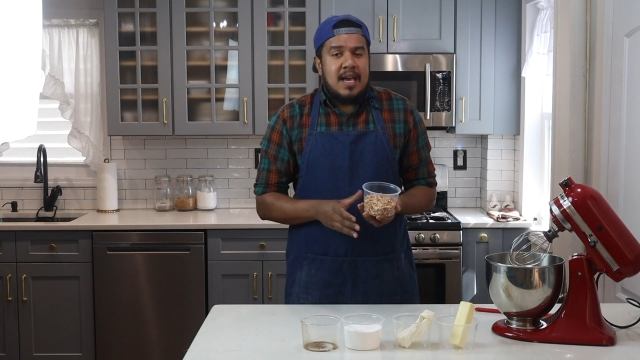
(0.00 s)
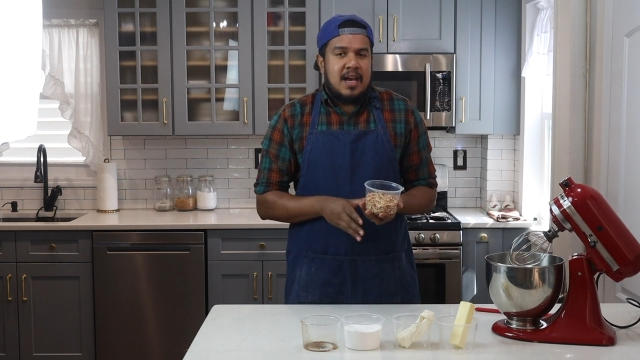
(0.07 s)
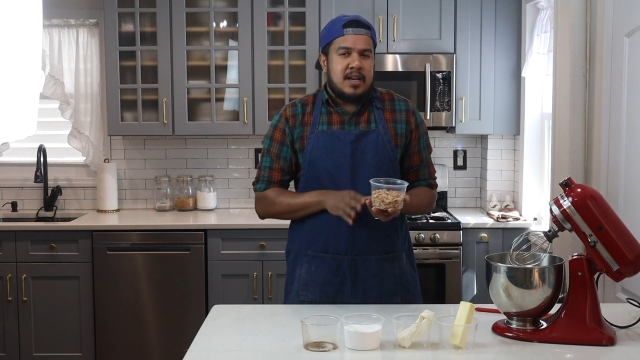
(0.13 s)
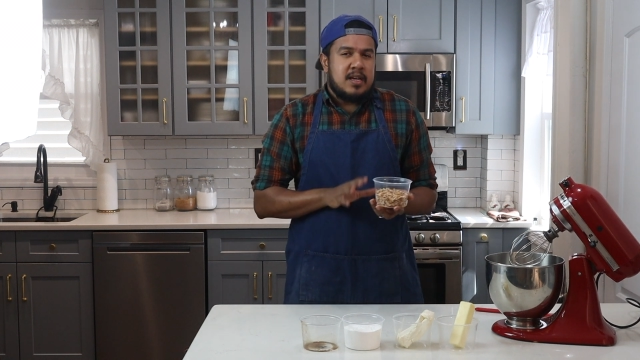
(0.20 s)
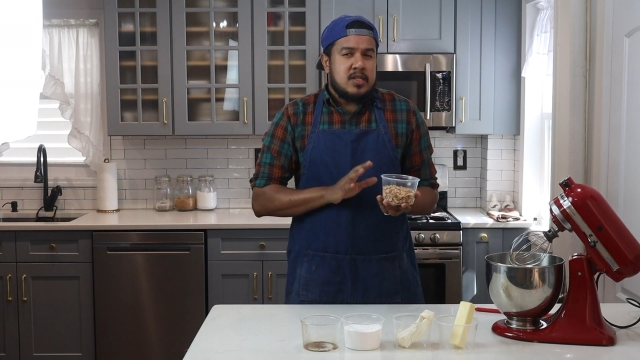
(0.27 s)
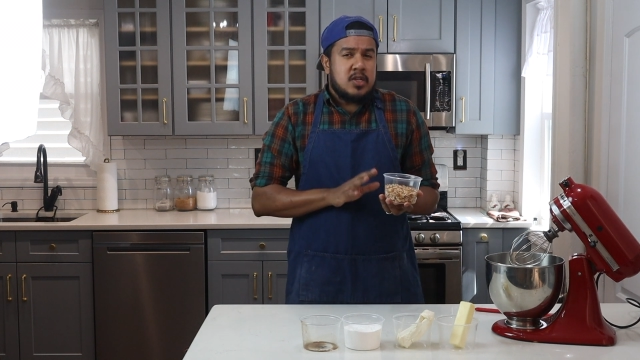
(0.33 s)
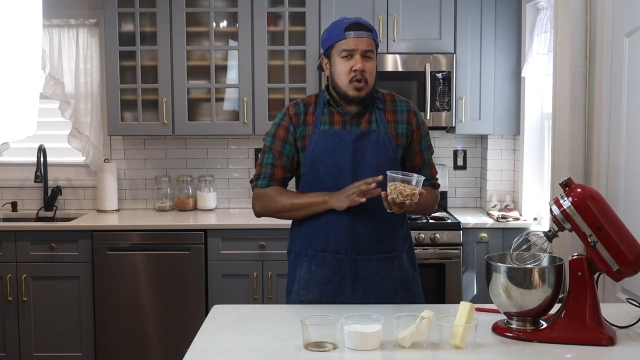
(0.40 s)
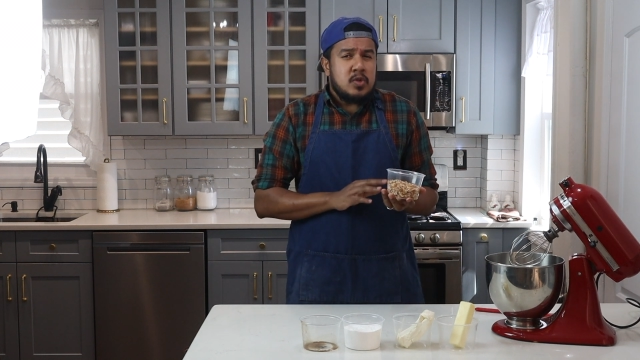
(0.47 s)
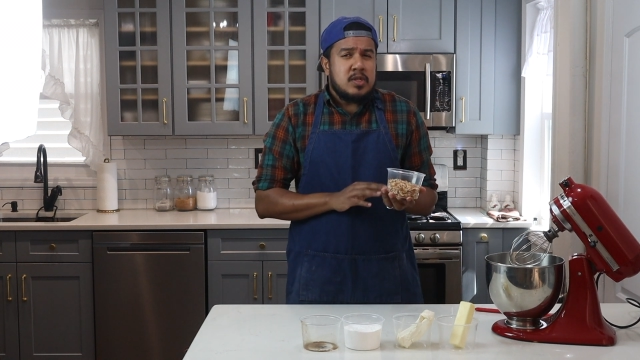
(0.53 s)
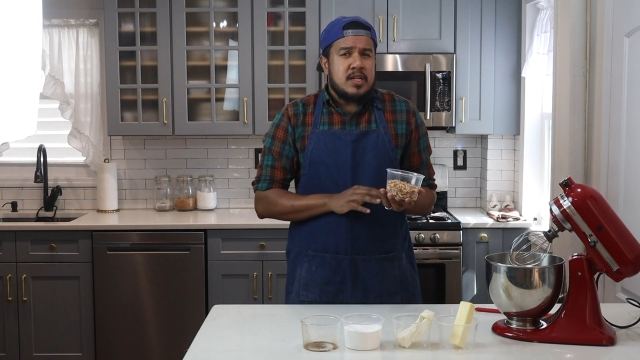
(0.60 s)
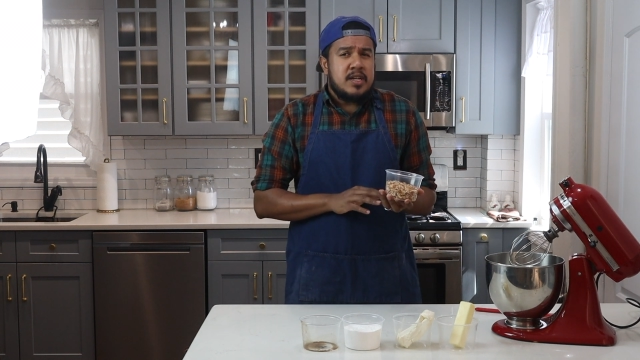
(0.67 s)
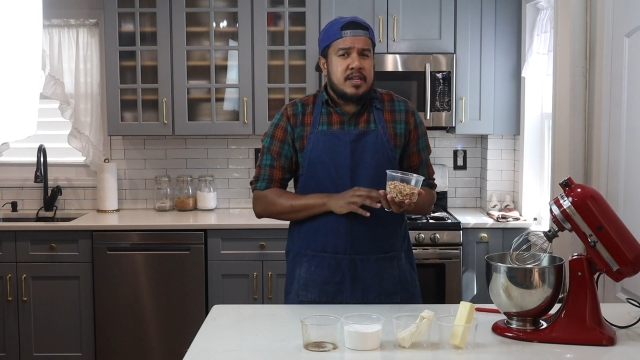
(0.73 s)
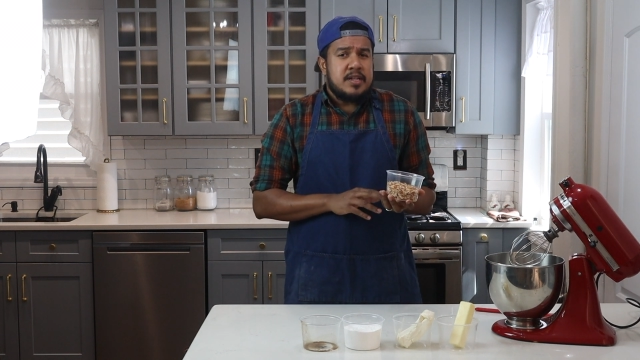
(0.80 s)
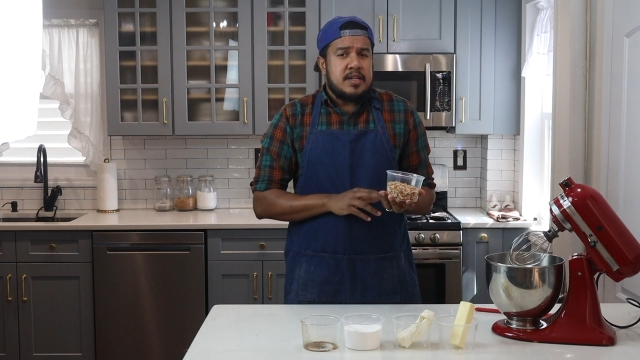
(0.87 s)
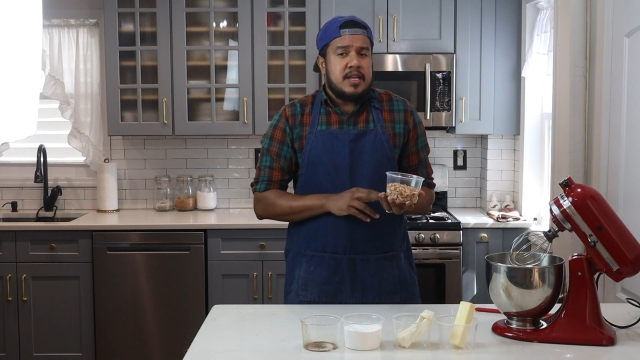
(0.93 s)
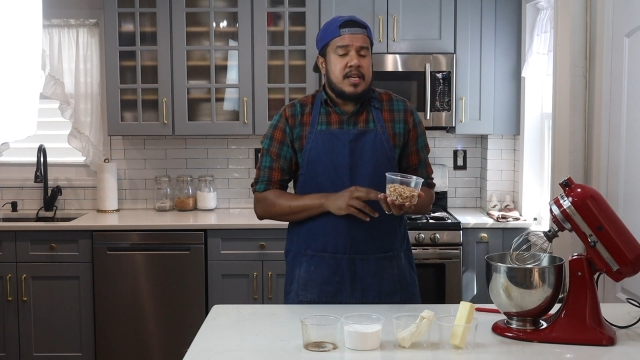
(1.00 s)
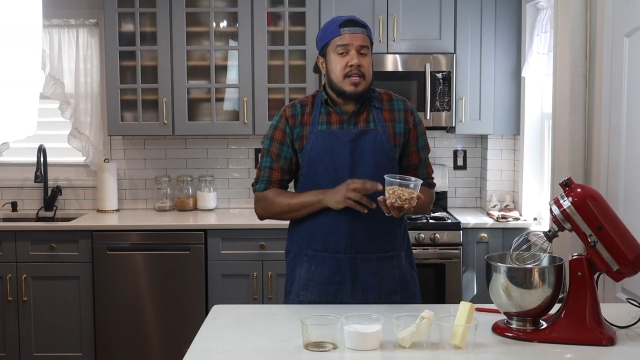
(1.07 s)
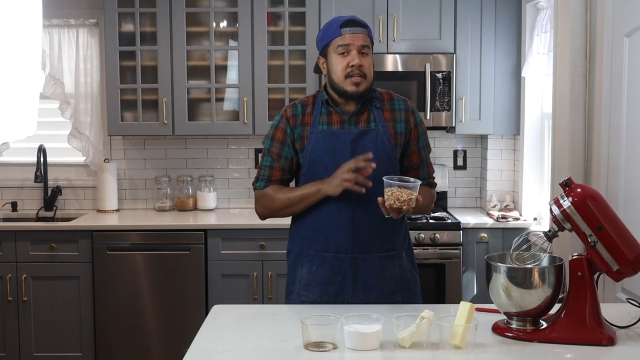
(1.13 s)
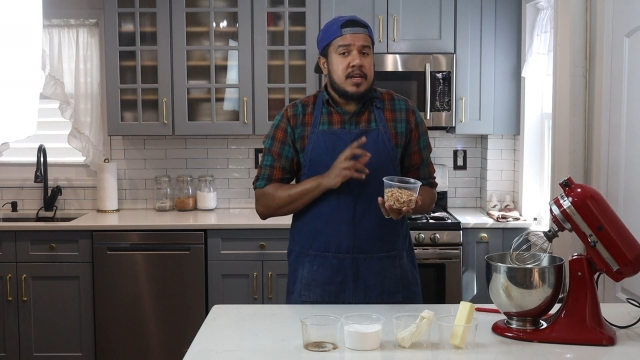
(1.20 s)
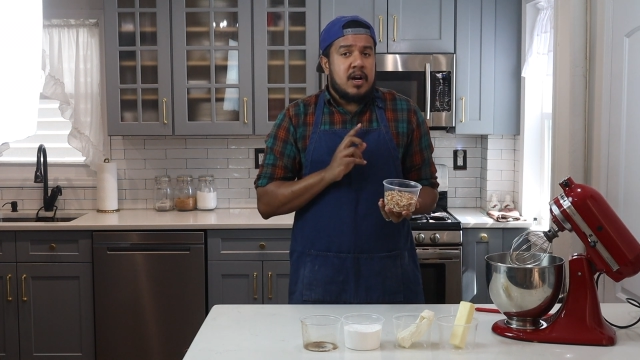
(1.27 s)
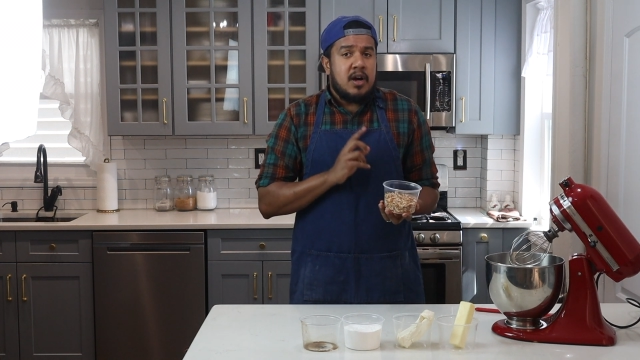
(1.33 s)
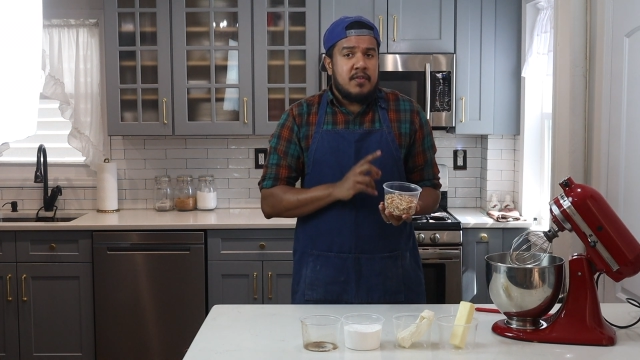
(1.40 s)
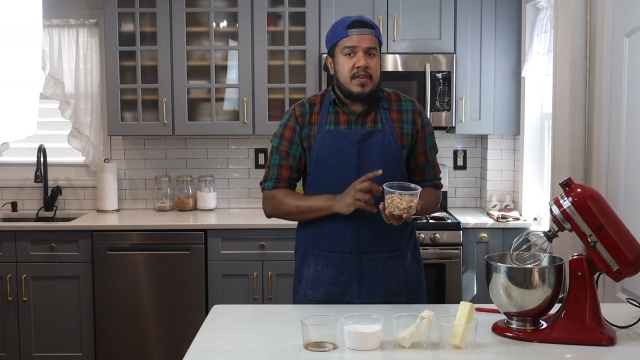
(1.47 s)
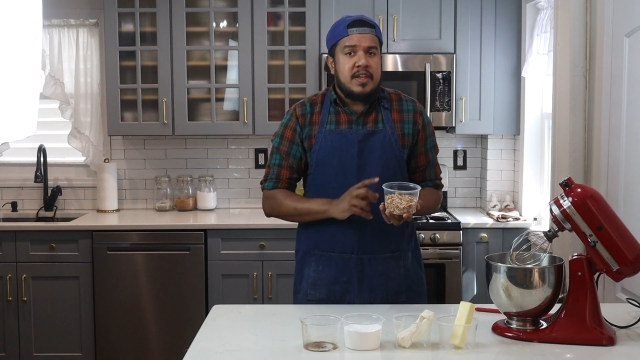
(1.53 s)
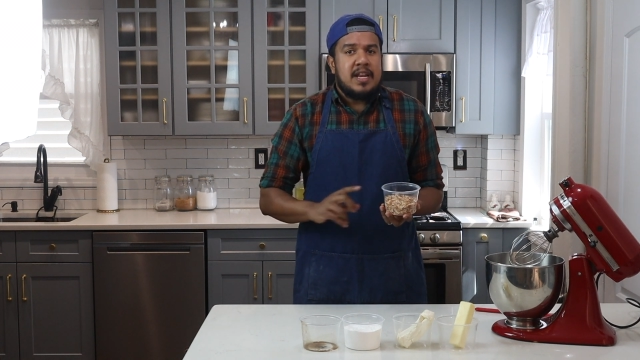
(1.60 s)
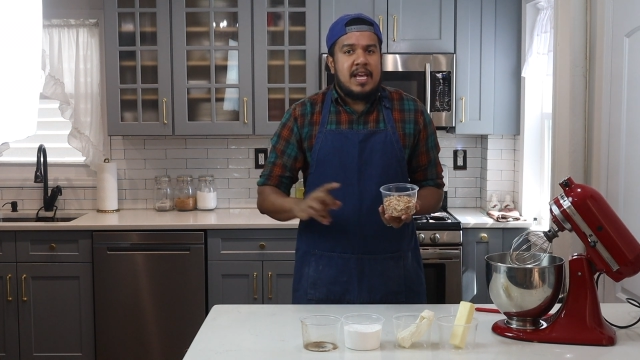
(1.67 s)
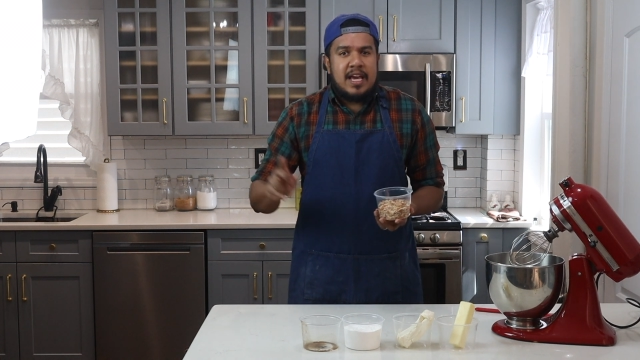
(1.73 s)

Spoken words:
and I toasted it in the oven